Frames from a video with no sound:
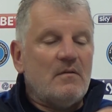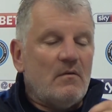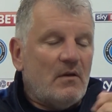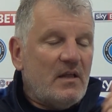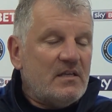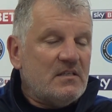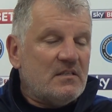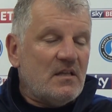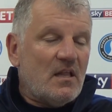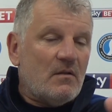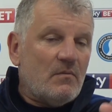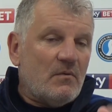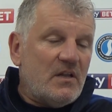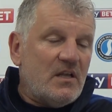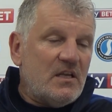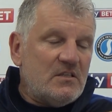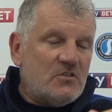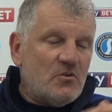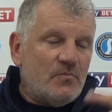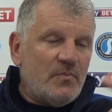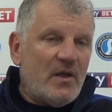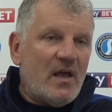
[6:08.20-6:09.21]
Well, he's another one.
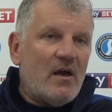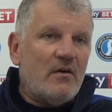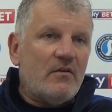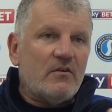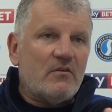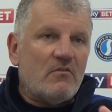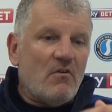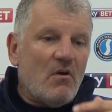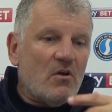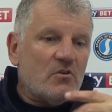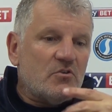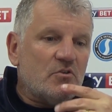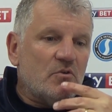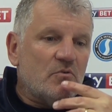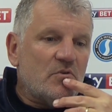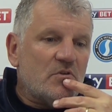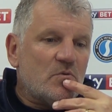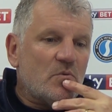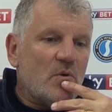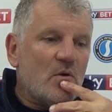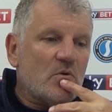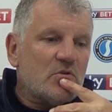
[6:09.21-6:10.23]
He should be out on the grass
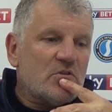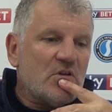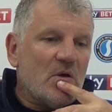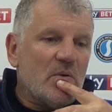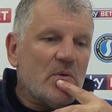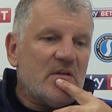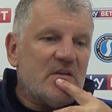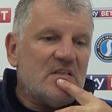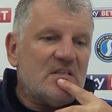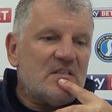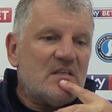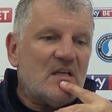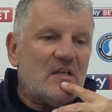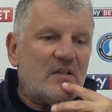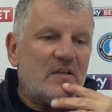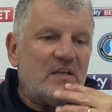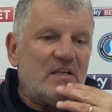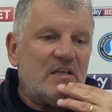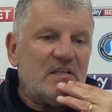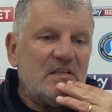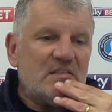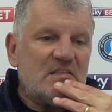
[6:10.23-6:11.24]
soon as well. So I
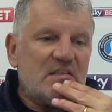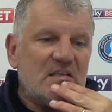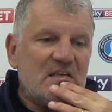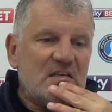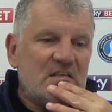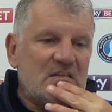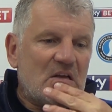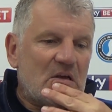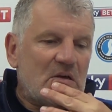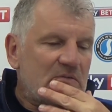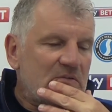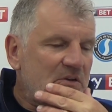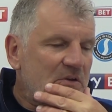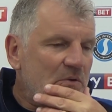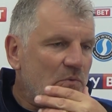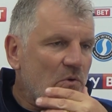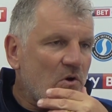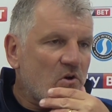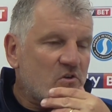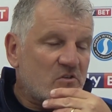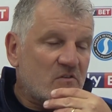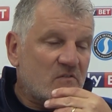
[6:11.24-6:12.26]
think he's over the
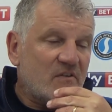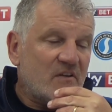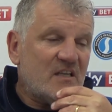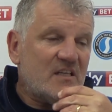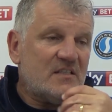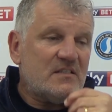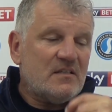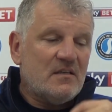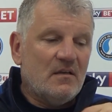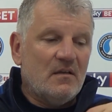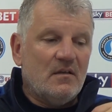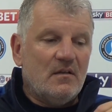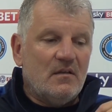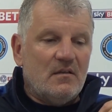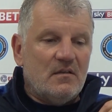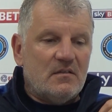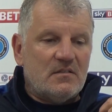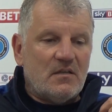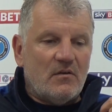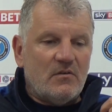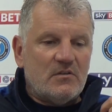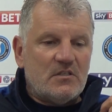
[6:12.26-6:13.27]
worst of his.
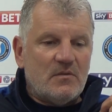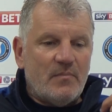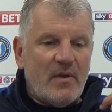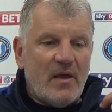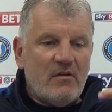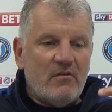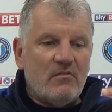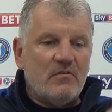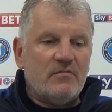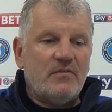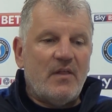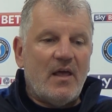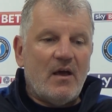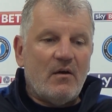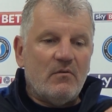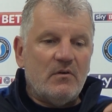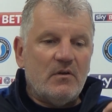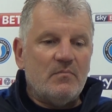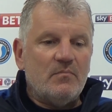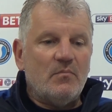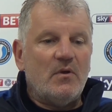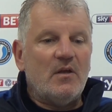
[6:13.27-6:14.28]
Okay. So it's a matter of
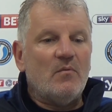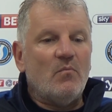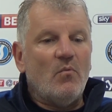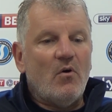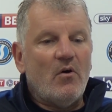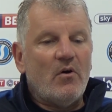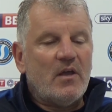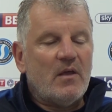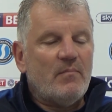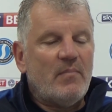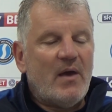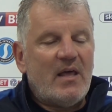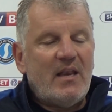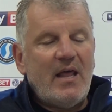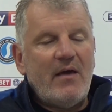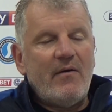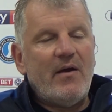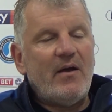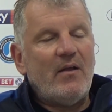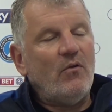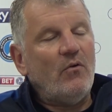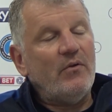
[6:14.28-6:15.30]
now him working back
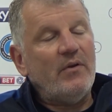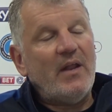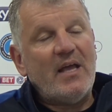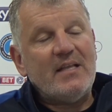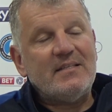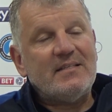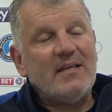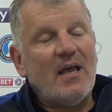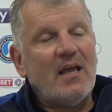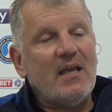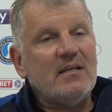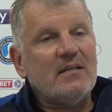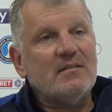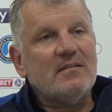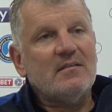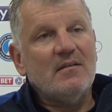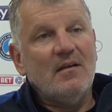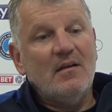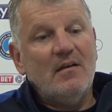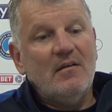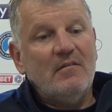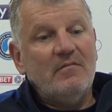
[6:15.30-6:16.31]
now, how long that
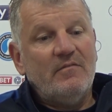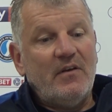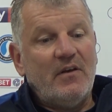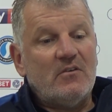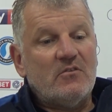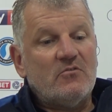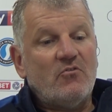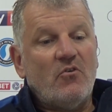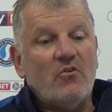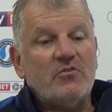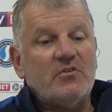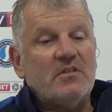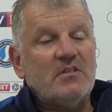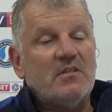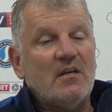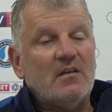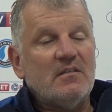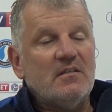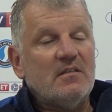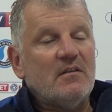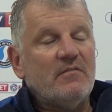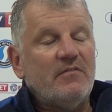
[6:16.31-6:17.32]
takes. Yeah. Fingers crossed,
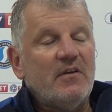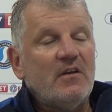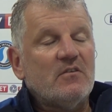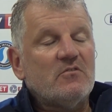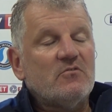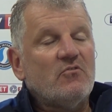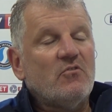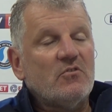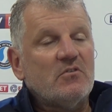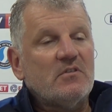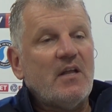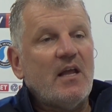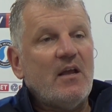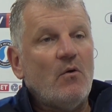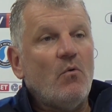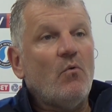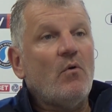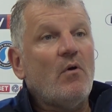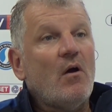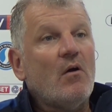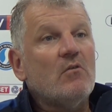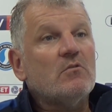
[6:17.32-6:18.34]
fingers crossed that it
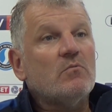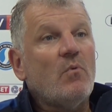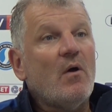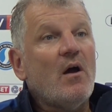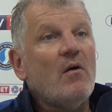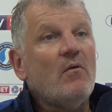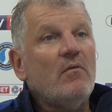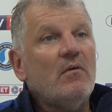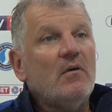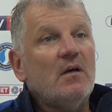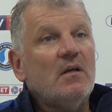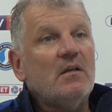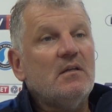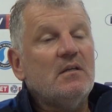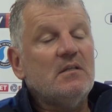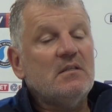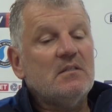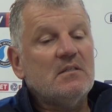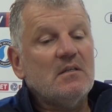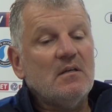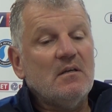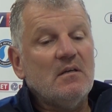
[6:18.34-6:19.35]
all goes well, and
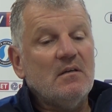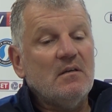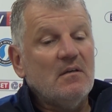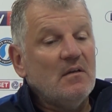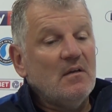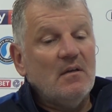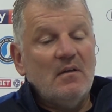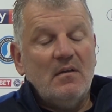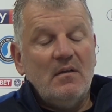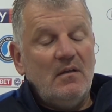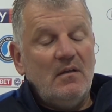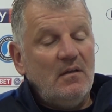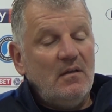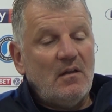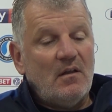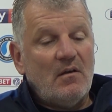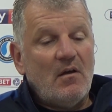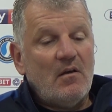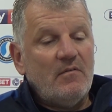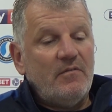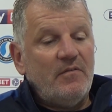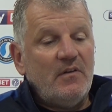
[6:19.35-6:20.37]
he's, you
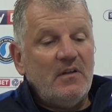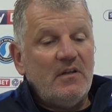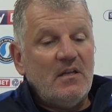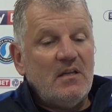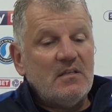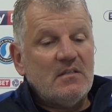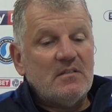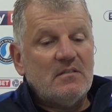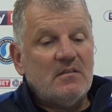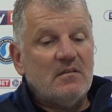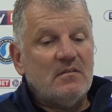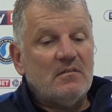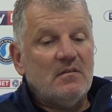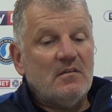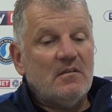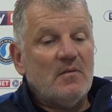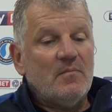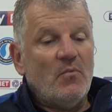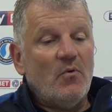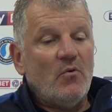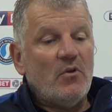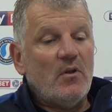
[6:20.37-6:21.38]
know, hopefully there's the
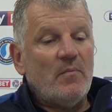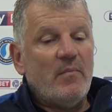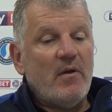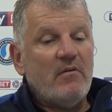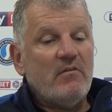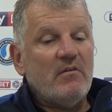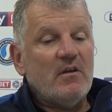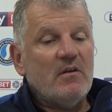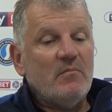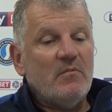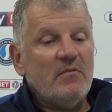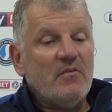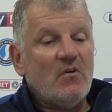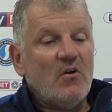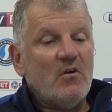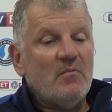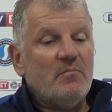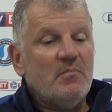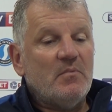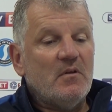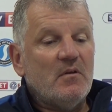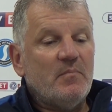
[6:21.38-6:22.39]
more the merrier, and we've
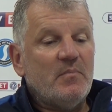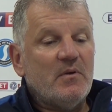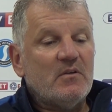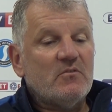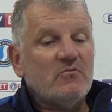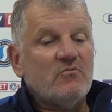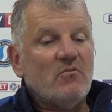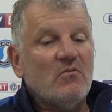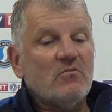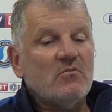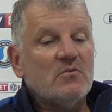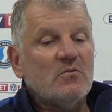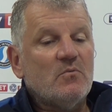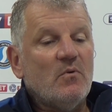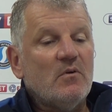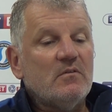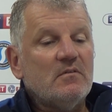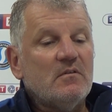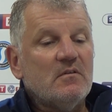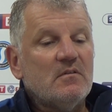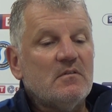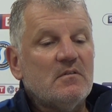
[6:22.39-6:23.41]
got a big strong
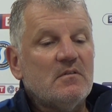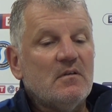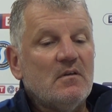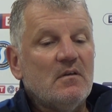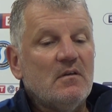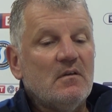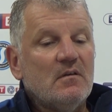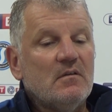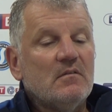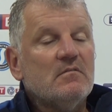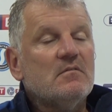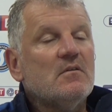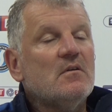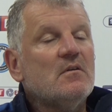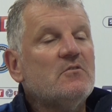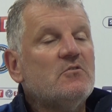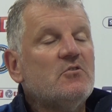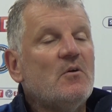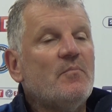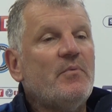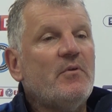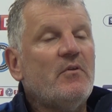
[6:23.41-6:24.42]
squad that are
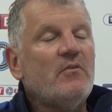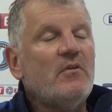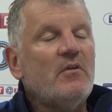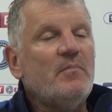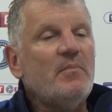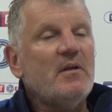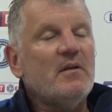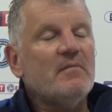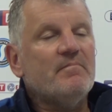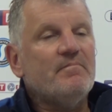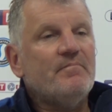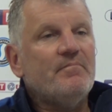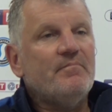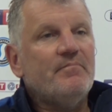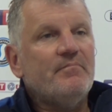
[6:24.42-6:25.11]
chomping on a bit.